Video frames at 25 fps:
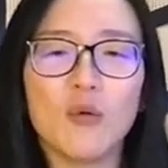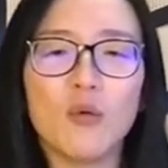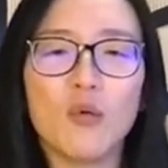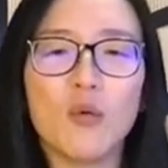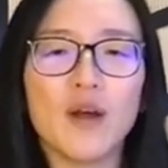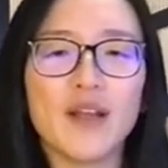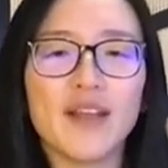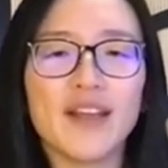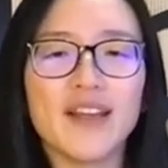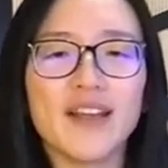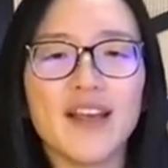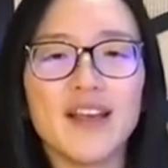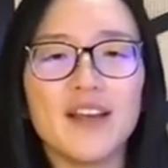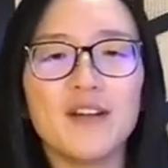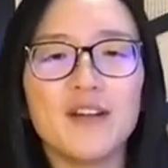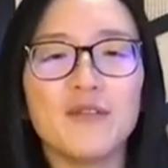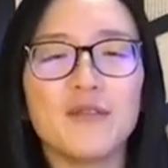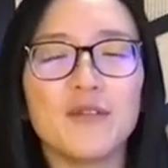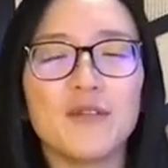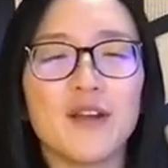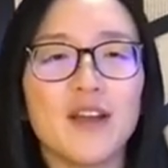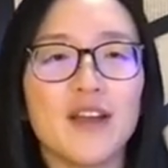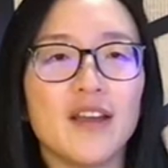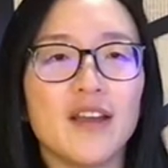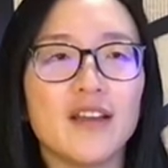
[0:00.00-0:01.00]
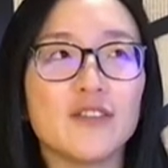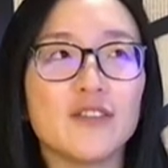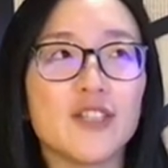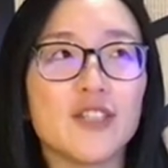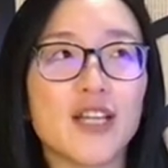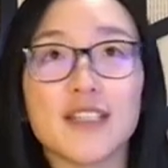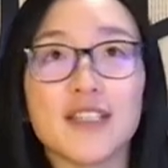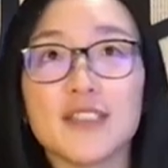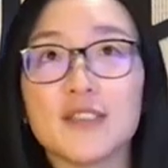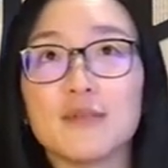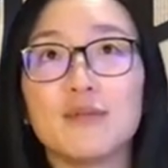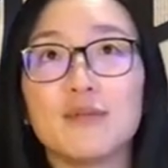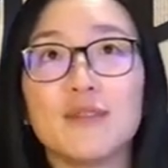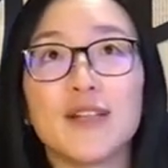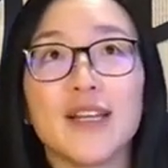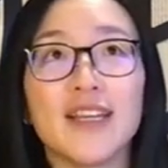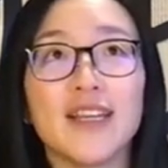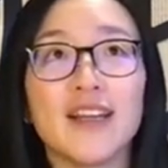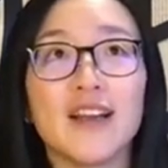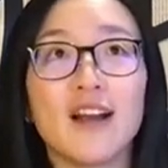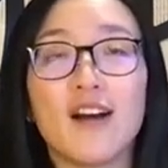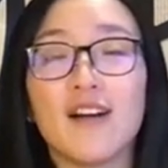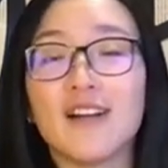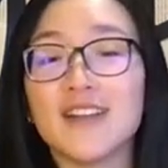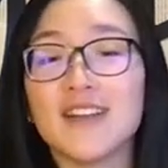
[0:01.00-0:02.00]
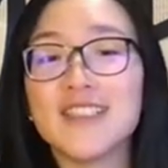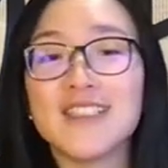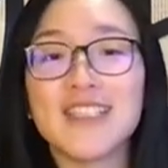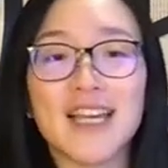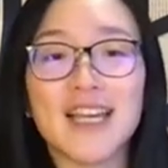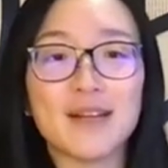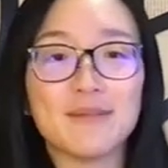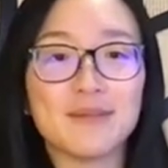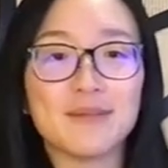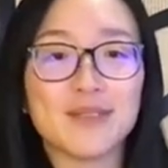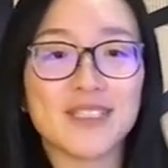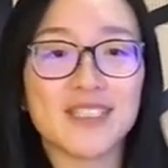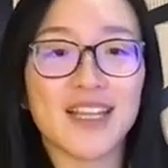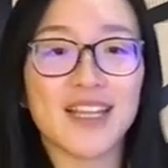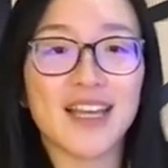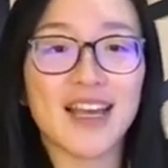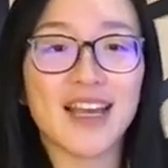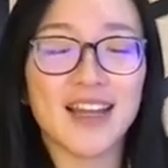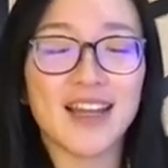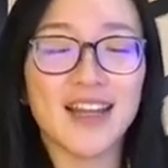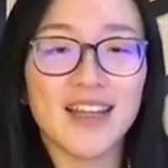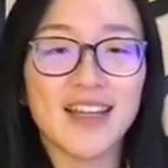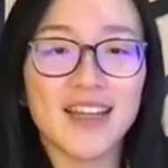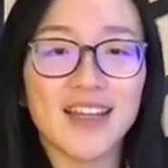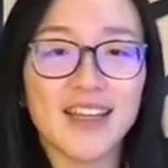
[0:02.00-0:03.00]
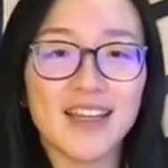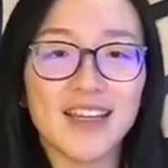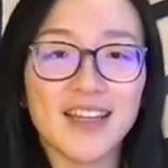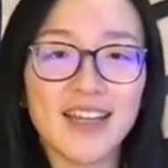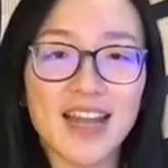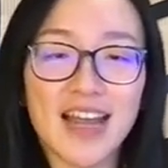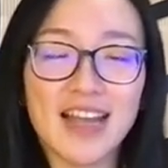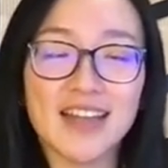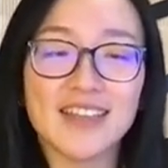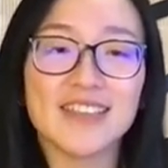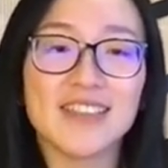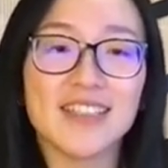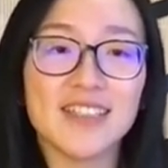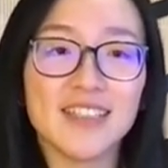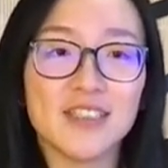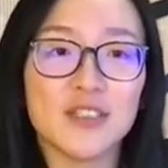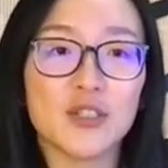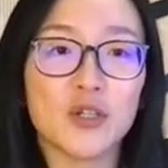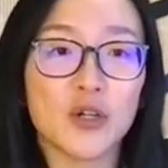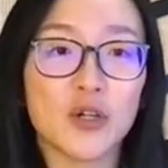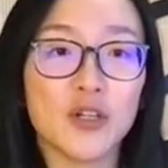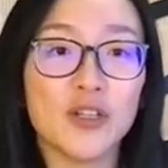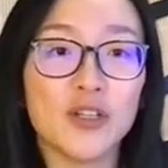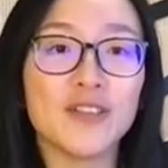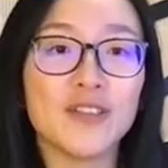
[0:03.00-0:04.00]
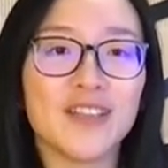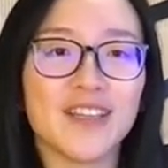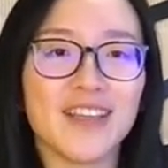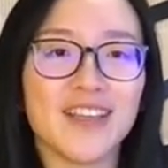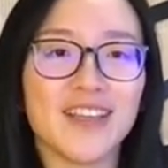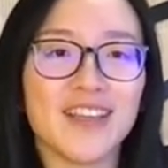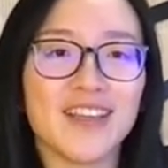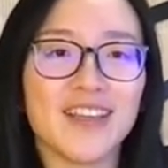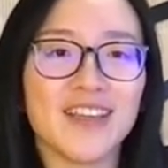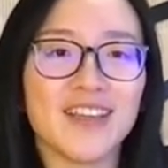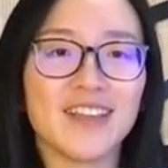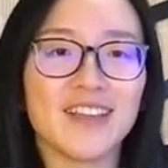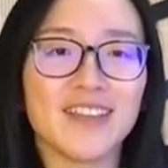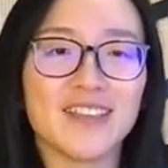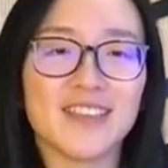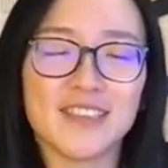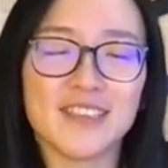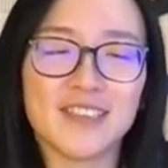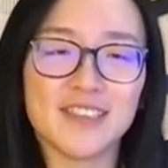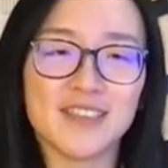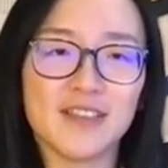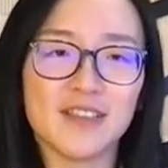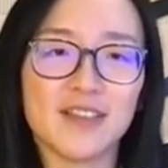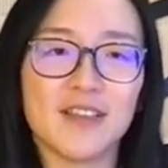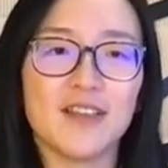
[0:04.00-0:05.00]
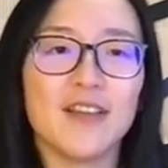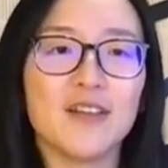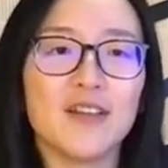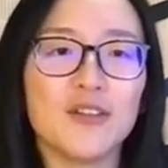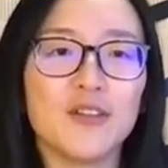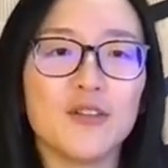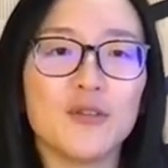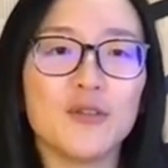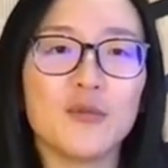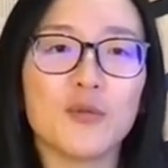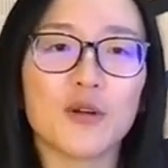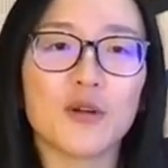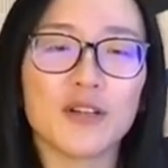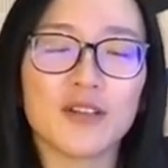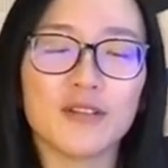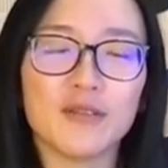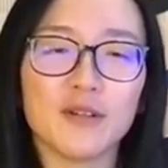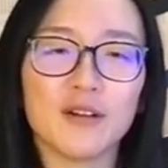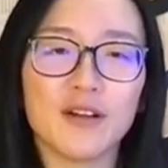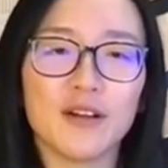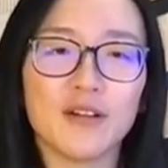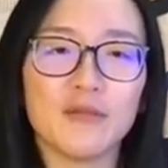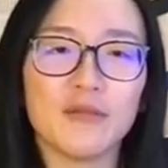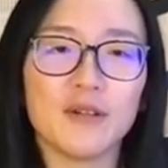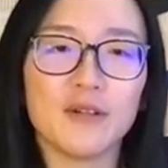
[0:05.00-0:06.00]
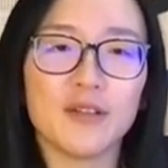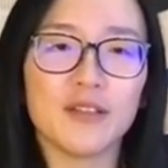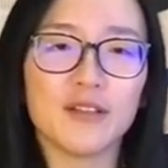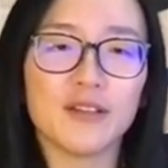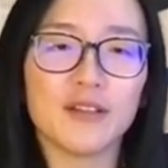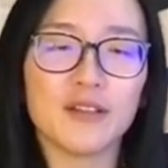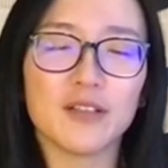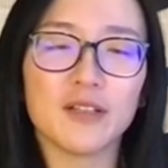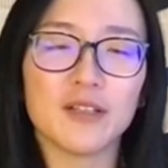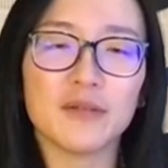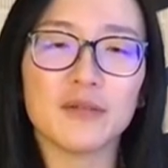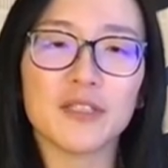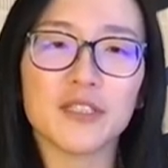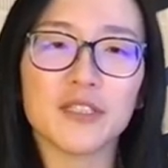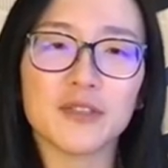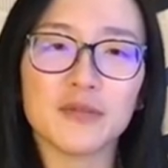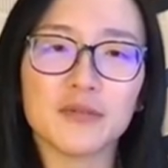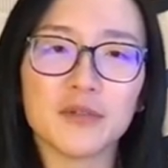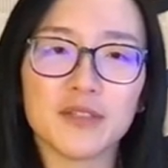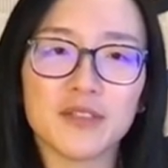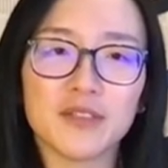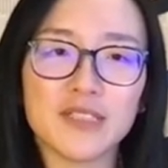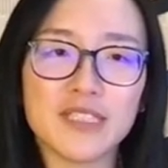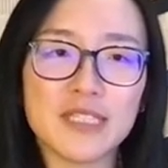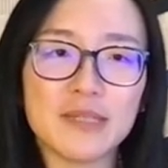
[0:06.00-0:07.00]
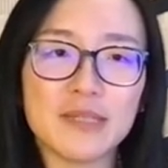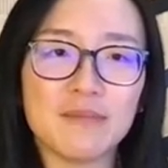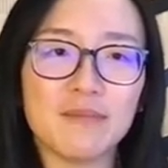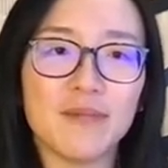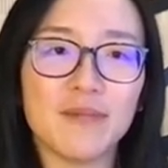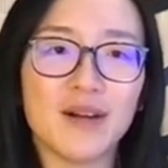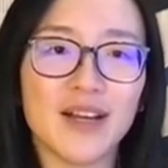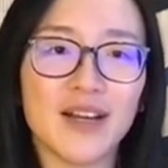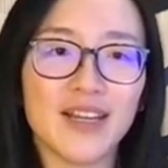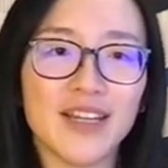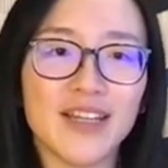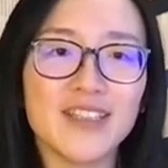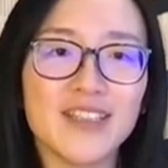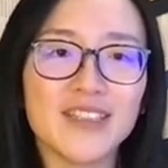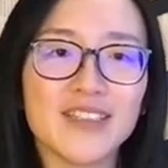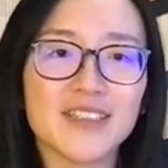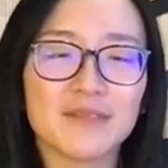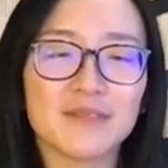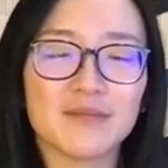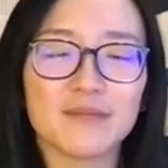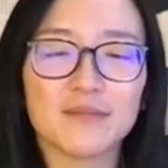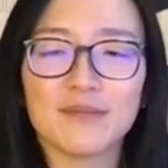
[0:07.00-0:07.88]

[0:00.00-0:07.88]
What kind of a chess playing concepts that it has internally? This is new work with a collaboration with DeepMind.